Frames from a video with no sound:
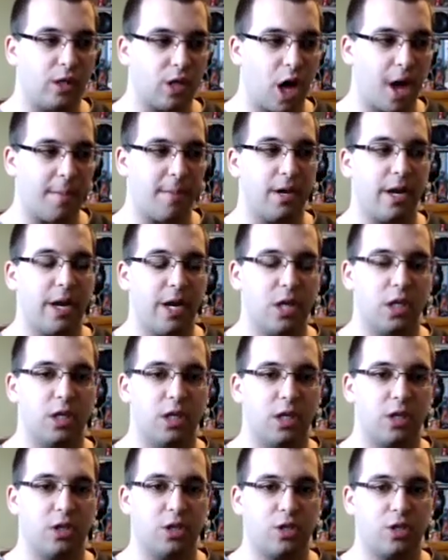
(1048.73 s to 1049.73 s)

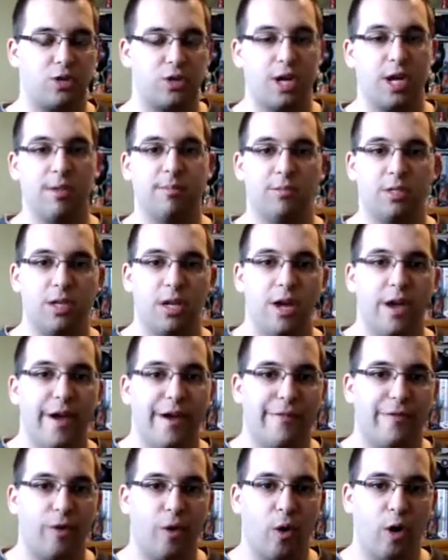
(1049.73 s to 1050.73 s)
domination scrims
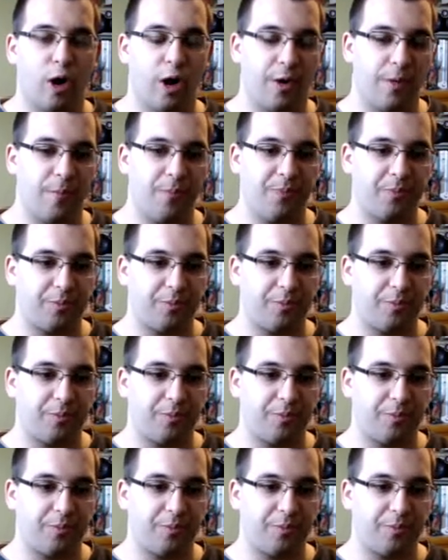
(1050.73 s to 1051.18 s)
for